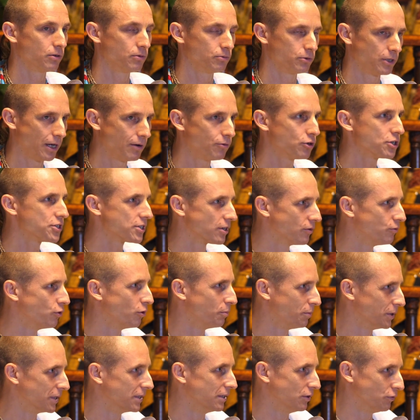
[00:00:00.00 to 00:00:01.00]
There was a
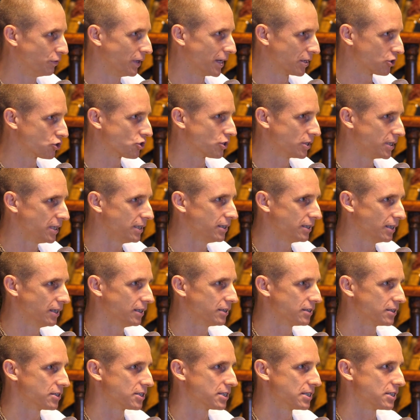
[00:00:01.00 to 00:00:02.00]
Vopadev actually, yeah.
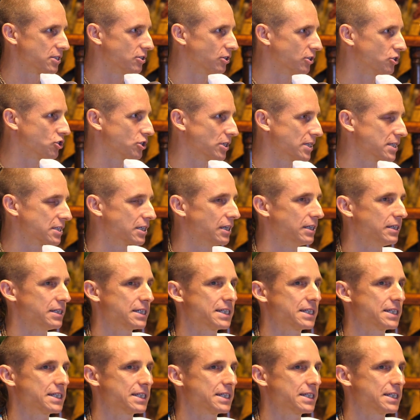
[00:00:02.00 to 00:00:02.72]
This is not just